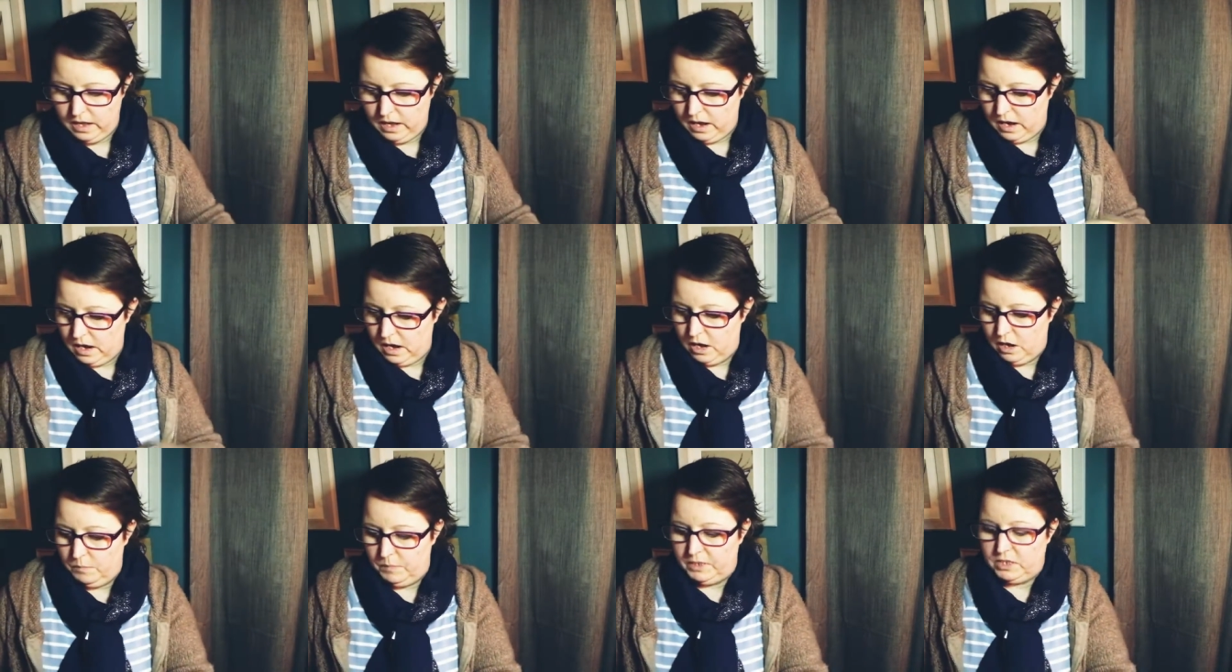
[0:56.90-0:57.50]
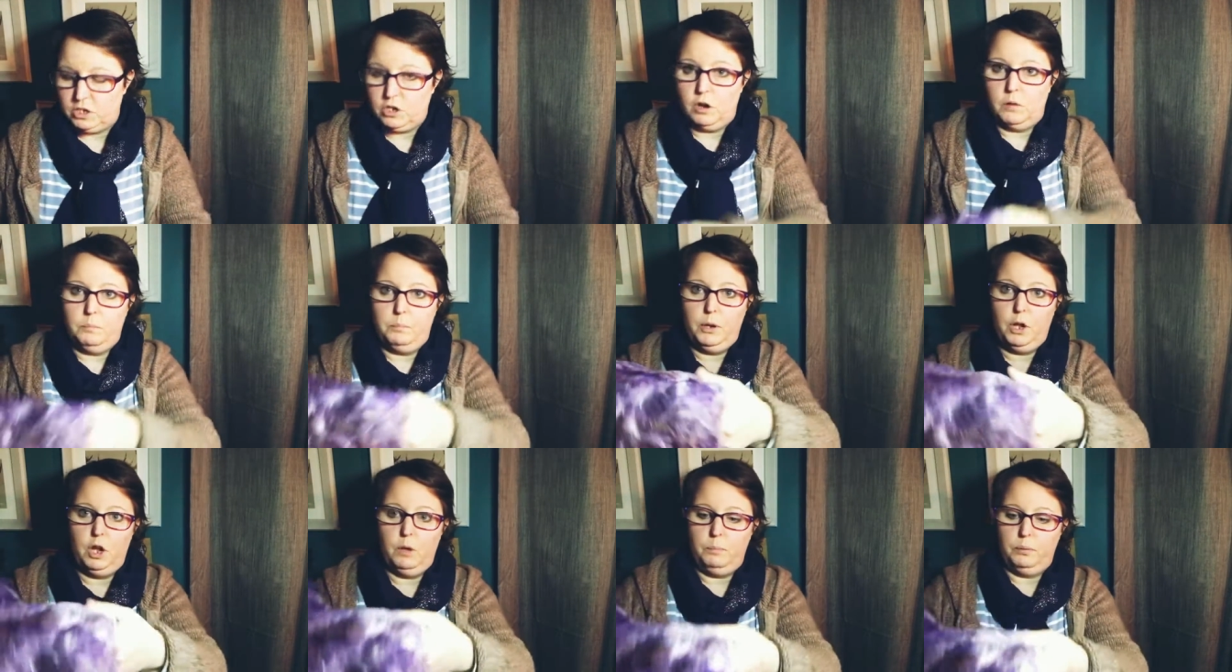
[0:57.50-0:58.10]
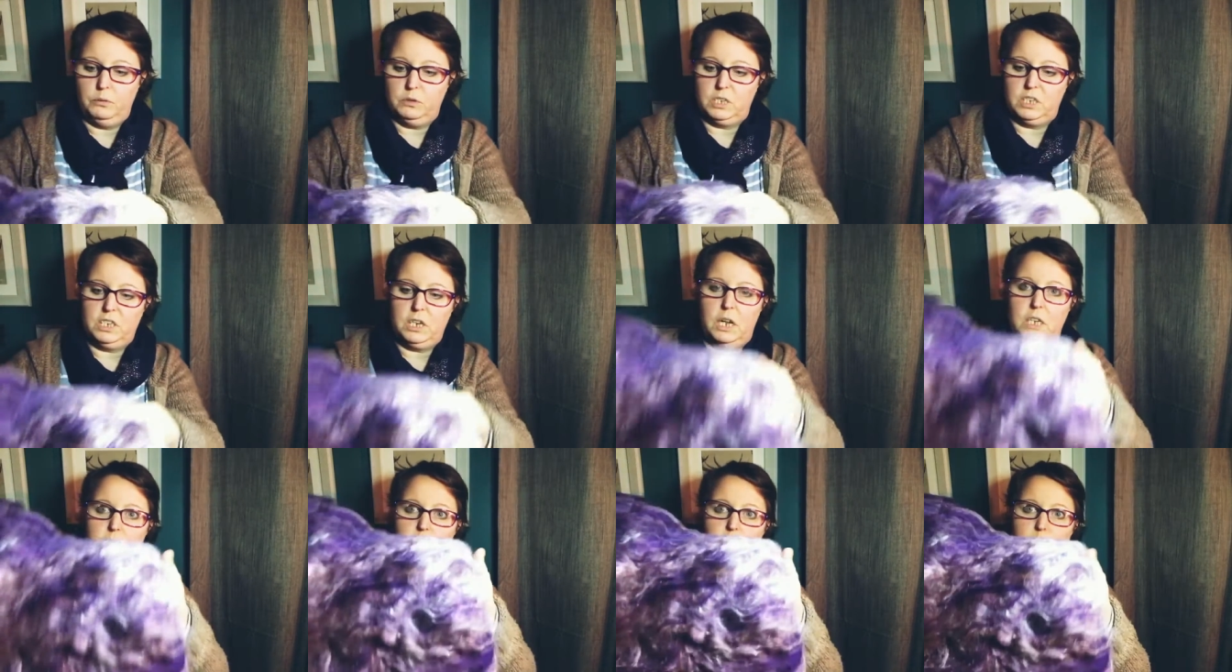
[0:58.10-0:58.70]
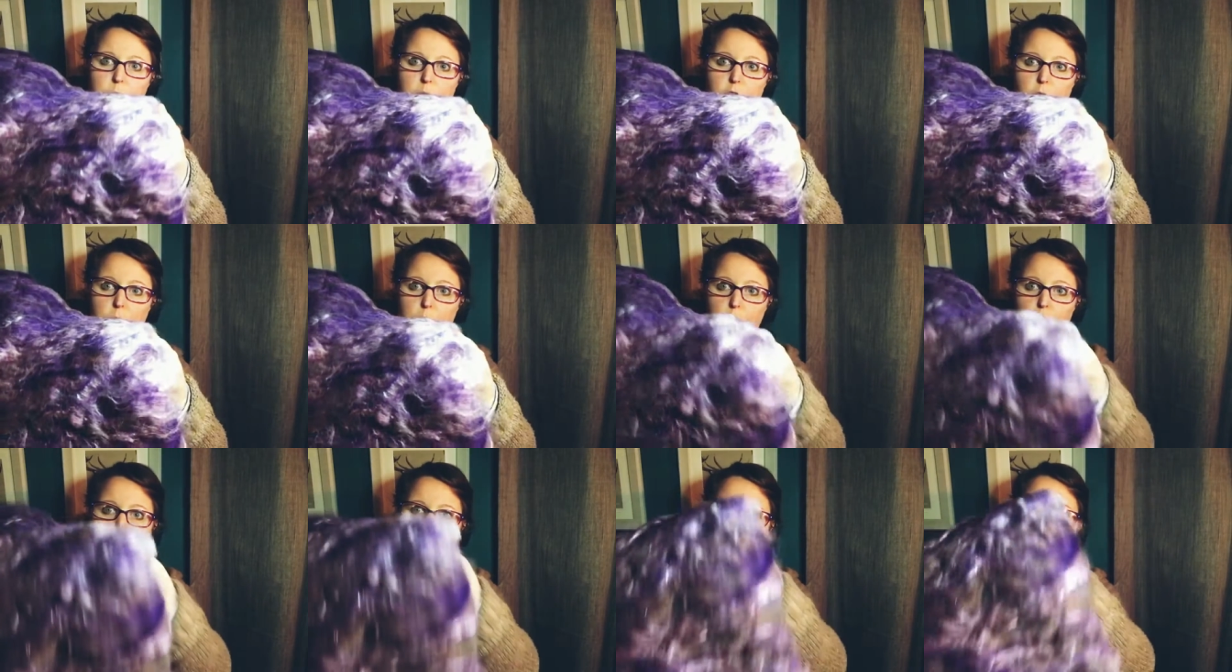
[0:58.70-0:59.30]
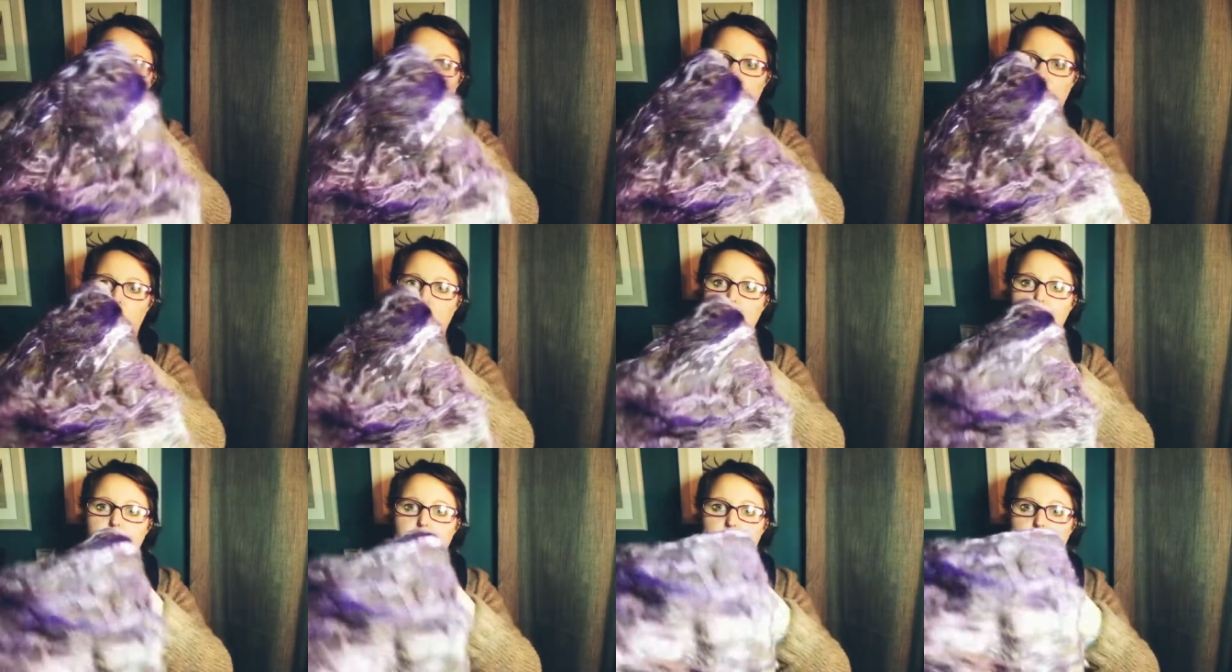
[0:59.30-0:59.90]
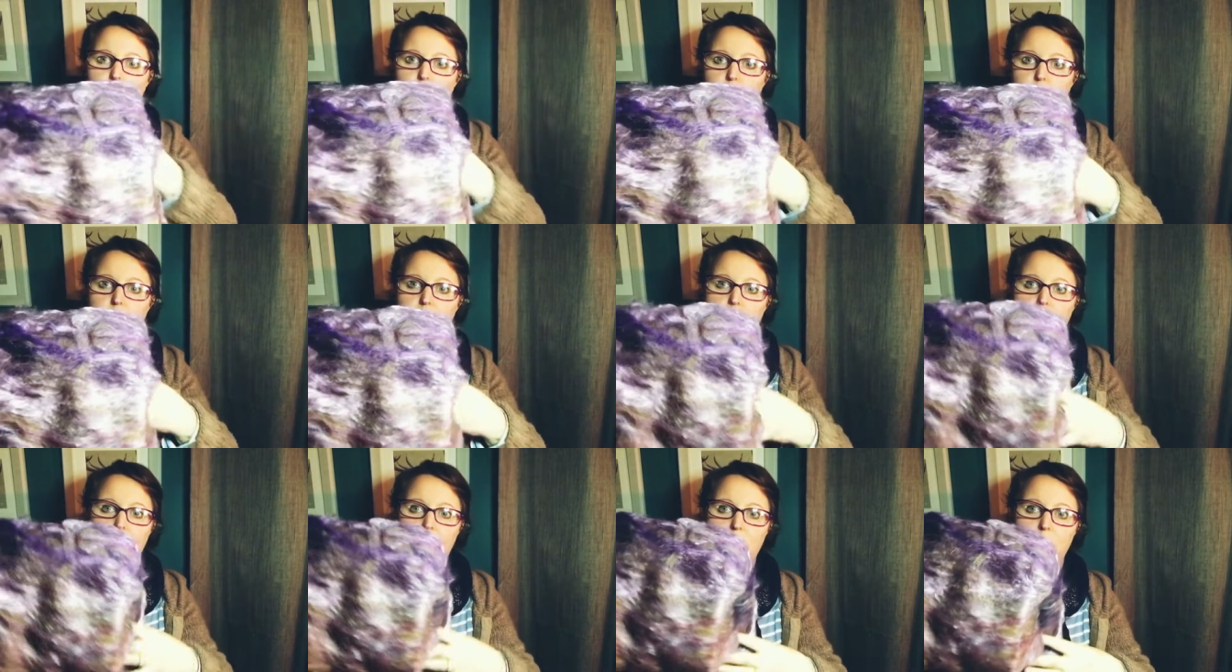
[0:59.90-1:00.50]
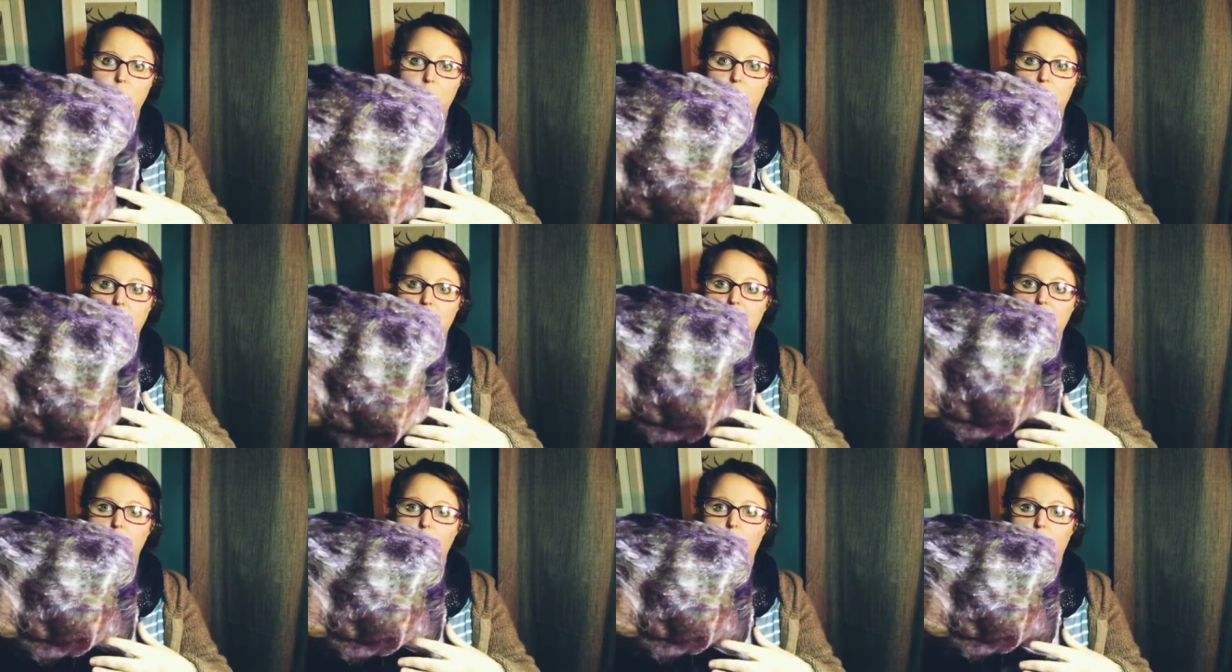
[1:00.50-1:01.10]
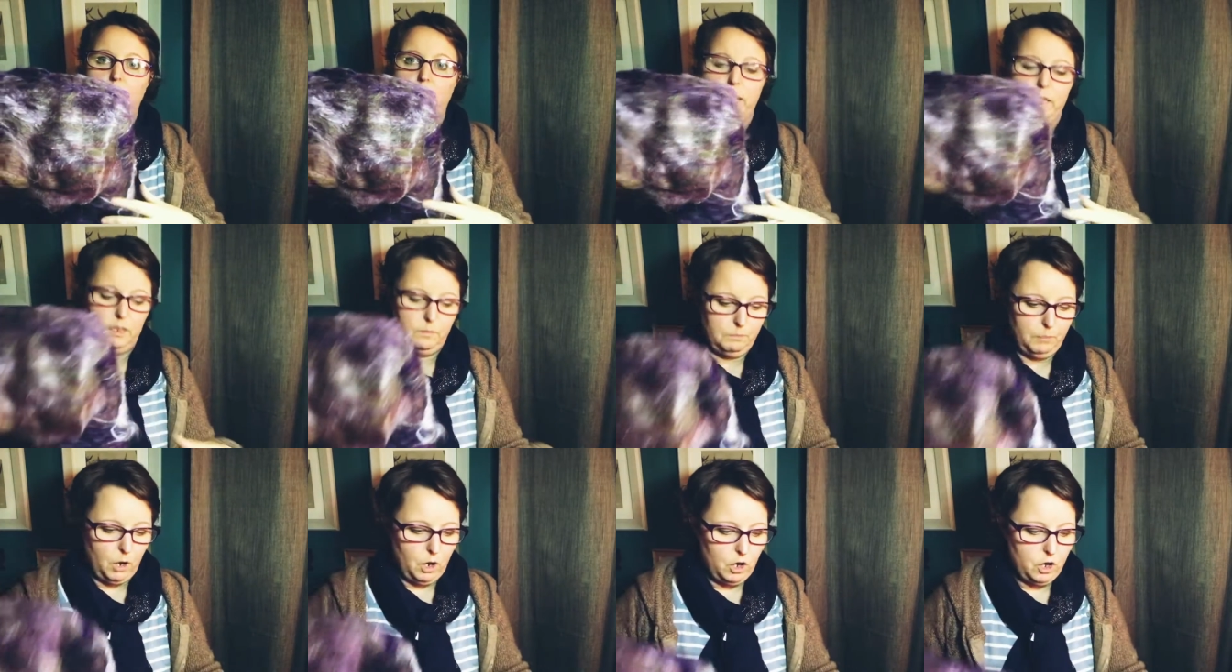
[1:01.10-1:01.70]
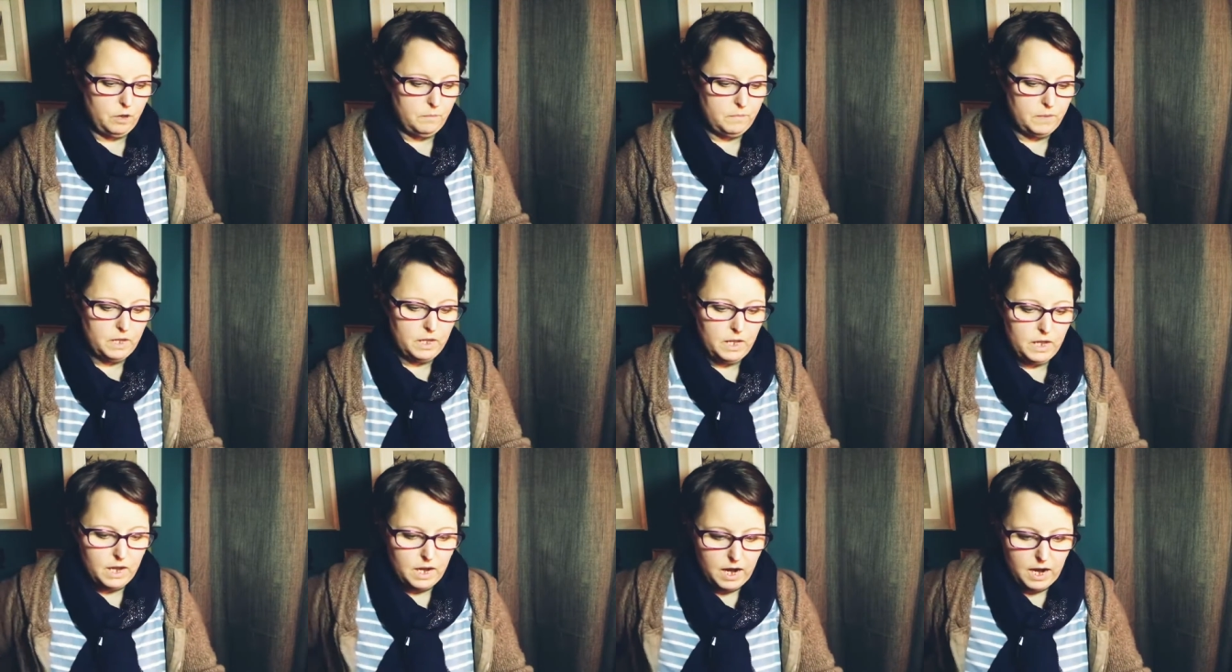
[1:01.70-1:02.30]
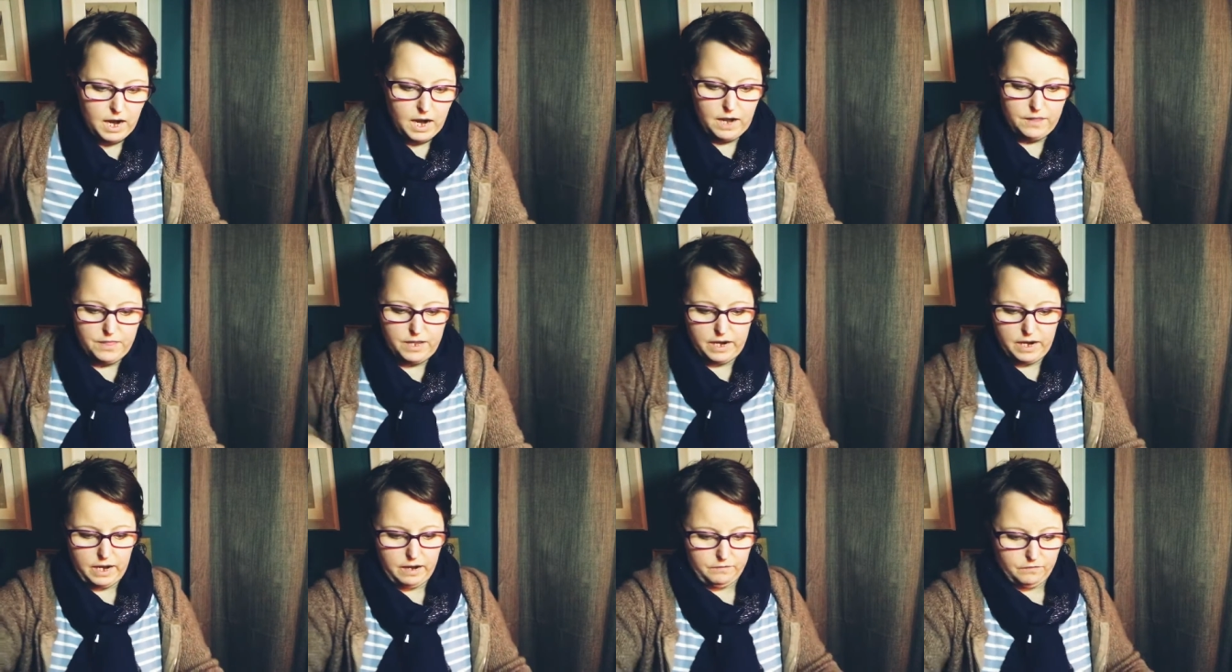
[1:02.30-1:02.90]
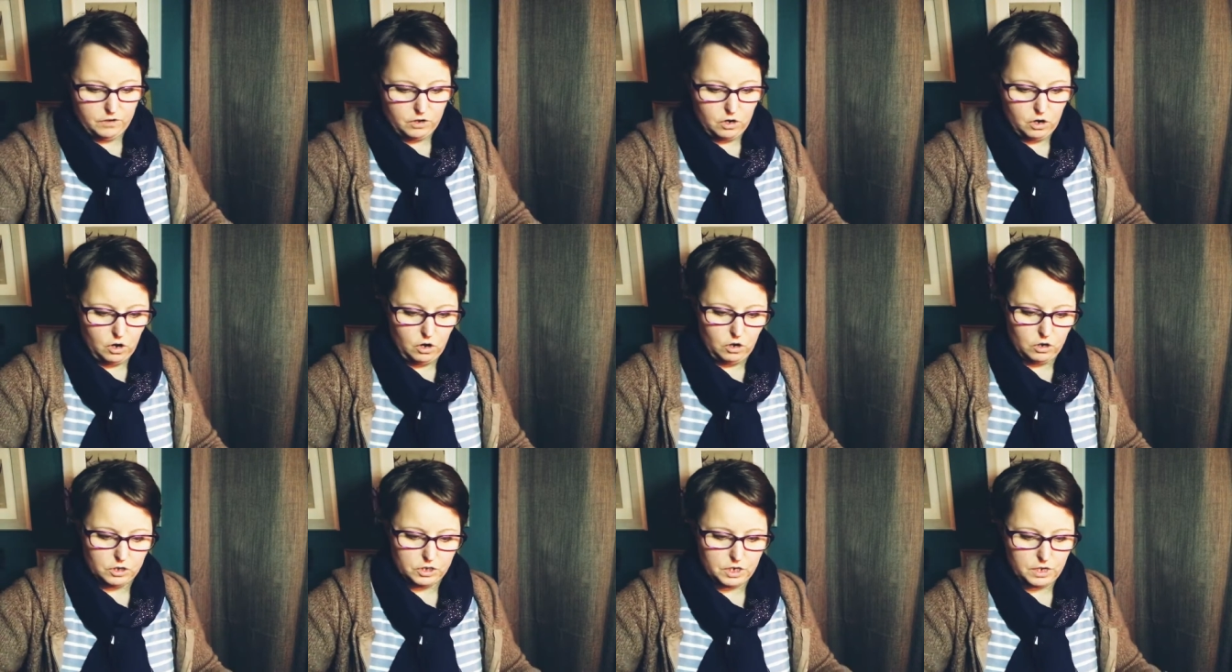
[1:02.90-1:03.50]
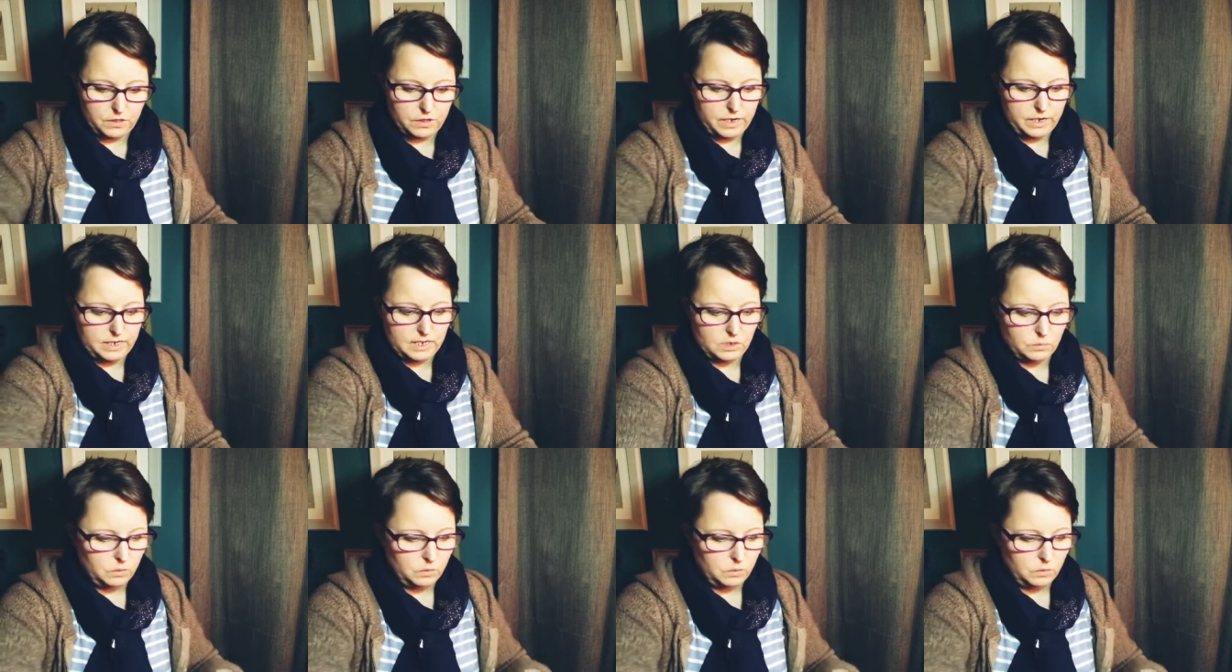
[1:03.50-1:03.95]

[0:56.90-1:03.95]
um, it's got purples it starts off purple and then it goes through into the Manx Loaghtan at the bottom and then I have got this